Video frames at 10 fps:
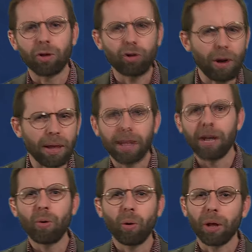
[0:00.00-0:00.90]
as well,
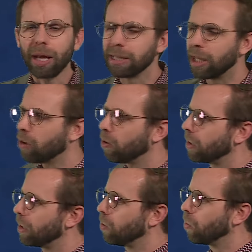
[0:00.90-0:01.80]
strengthening northerlies
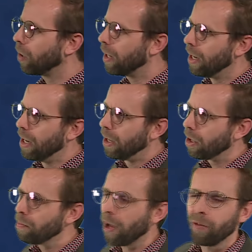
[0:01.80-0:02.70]
across the North Island.
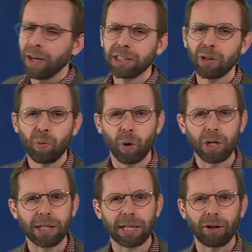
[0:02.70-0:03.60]
You might find some
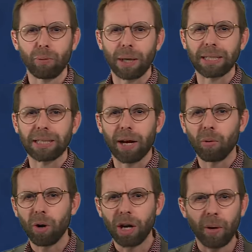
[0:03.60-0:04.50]
watches through places
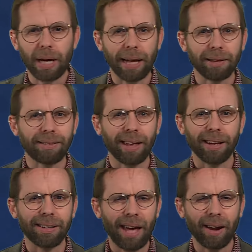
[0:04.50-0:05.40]
like Whanganui and
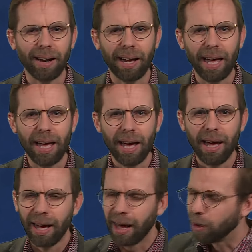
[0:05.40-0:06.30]
southern Taranaki,
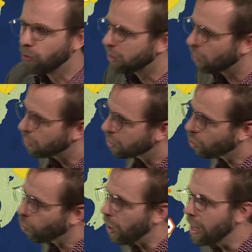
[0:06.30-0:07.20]
and also a
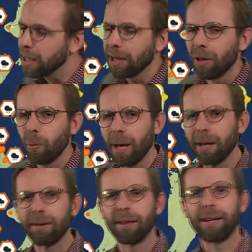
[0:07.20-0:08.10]
squeeze of the
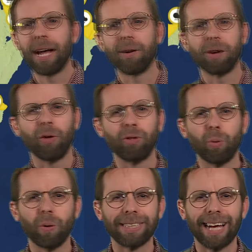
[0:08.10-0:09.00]
winds down on
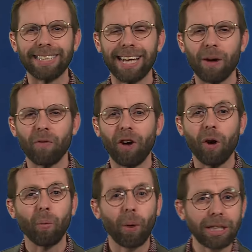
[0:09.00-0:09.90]
towards that
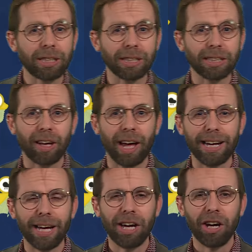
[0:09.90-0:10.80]
far western
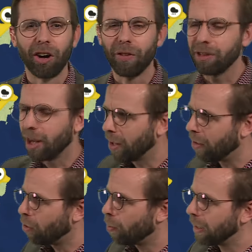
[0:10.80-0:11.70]
side of the South
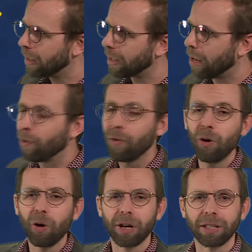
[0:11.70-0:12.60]
Island through places like
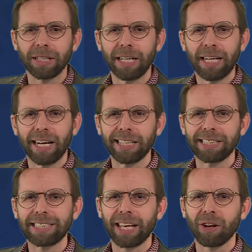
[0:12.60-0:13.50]
Fiordland
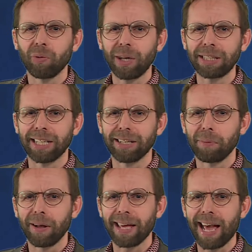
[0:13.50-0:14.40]
and southern
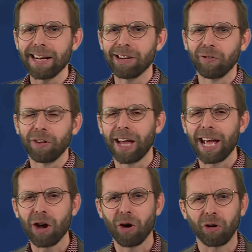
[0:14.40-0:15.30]
Westland by the end of the
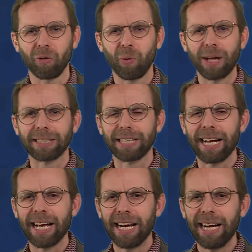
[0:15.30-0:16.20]
day on
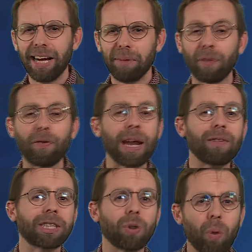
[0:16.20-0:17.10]
Wednesday. But for
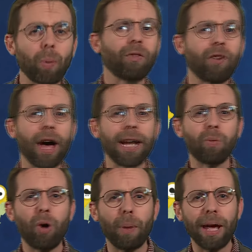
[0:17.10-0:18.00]
many of us, what we'll
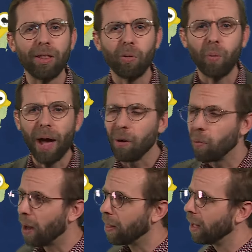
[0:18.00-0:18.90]
find will be the
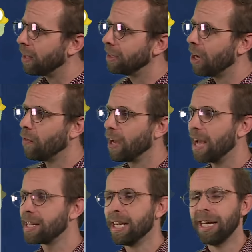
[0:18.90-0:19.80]
wet weather. And don't
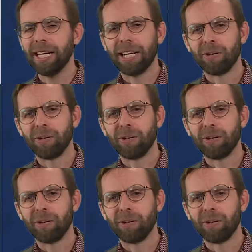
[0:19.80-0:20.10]
forget,